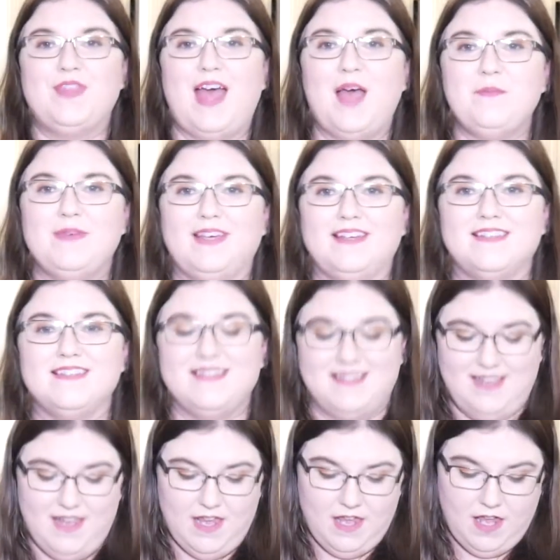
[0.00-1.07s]
that means
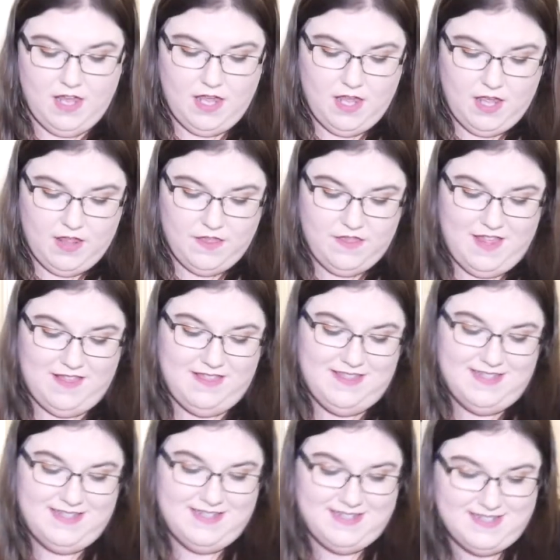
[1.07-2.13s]
that
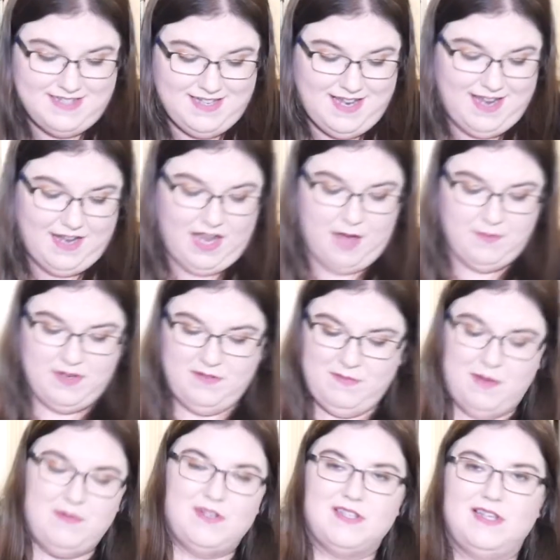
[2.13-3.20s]
this is done. I'm gonna
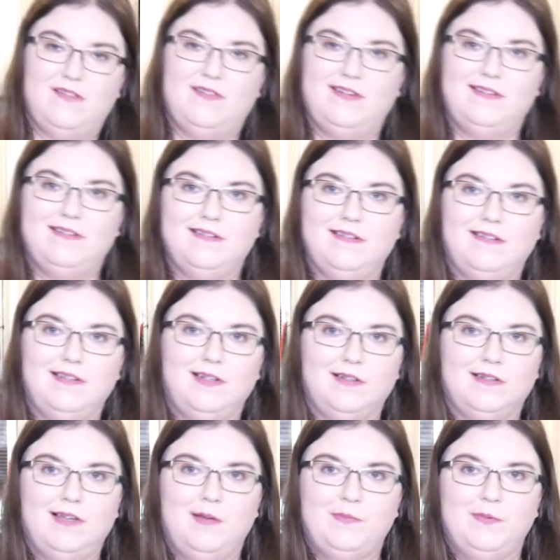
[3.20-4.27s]
maybe just give it
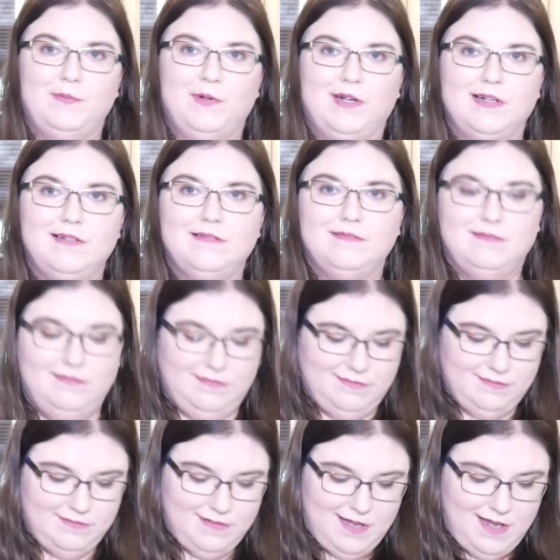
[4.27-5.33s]
a couple more,
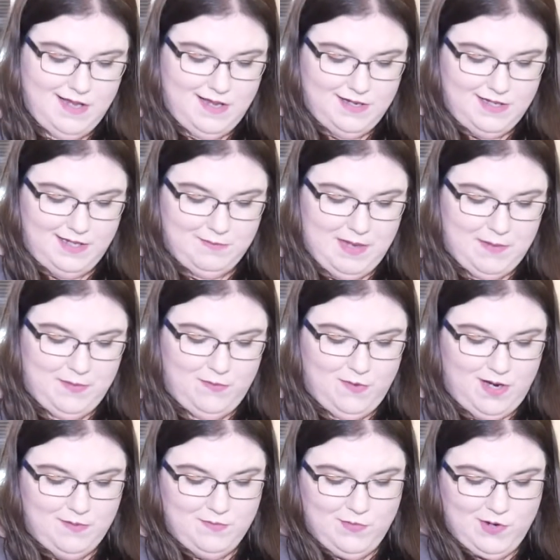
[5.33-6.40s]
like maybe
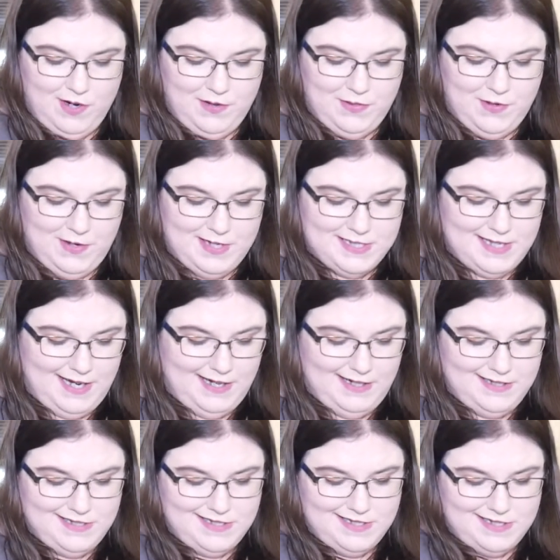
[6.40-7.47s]
one more thirty
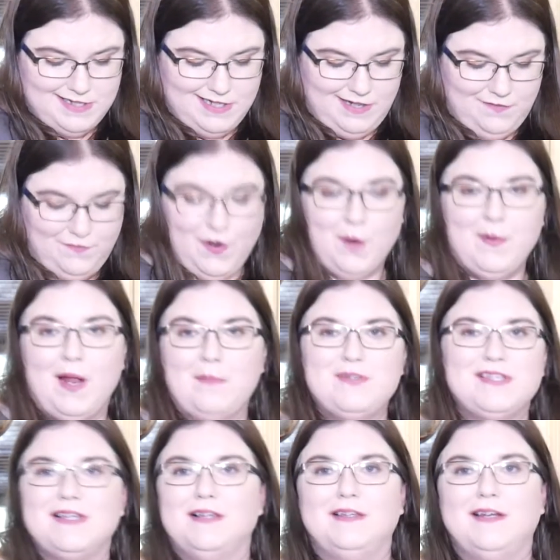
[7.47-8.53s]
seconds just to firm it up
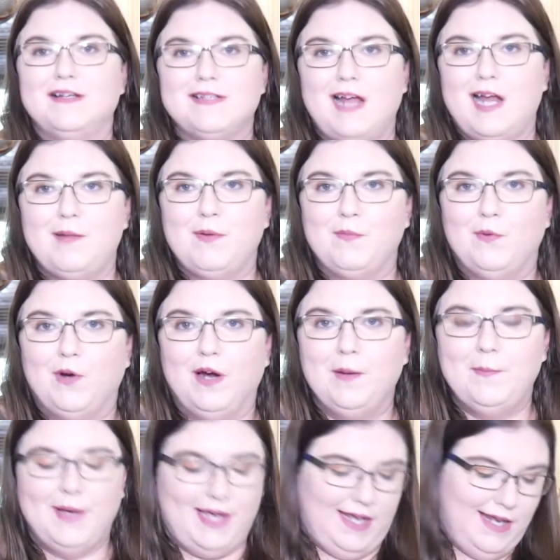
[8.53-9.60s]
just a little tiny bit more,
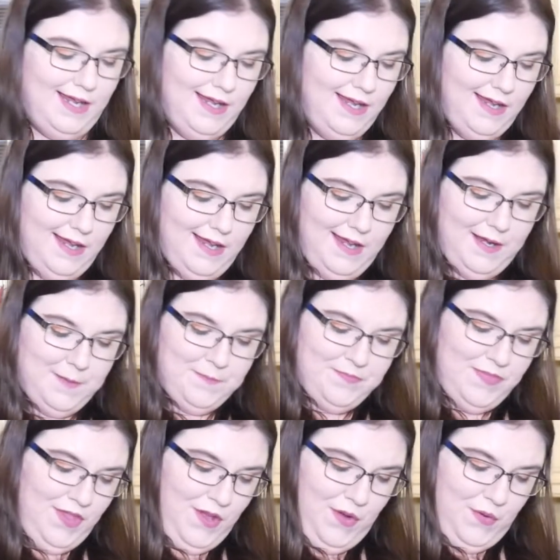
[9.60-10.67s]
but
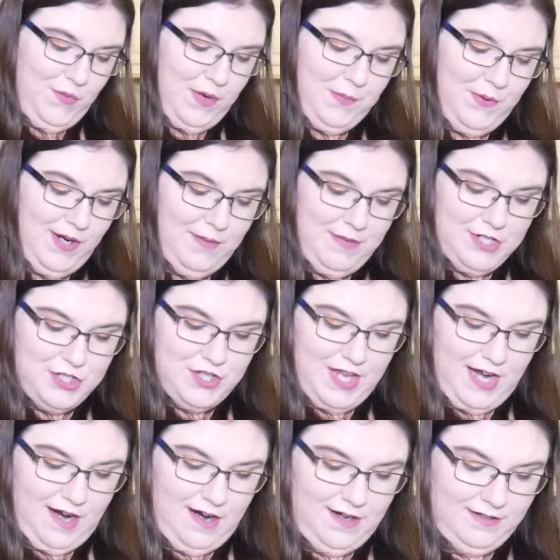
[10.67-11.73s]
we're pretty much
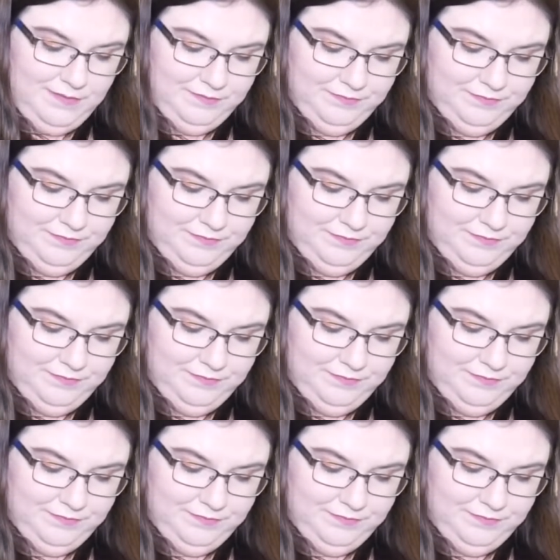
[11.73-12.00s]
there.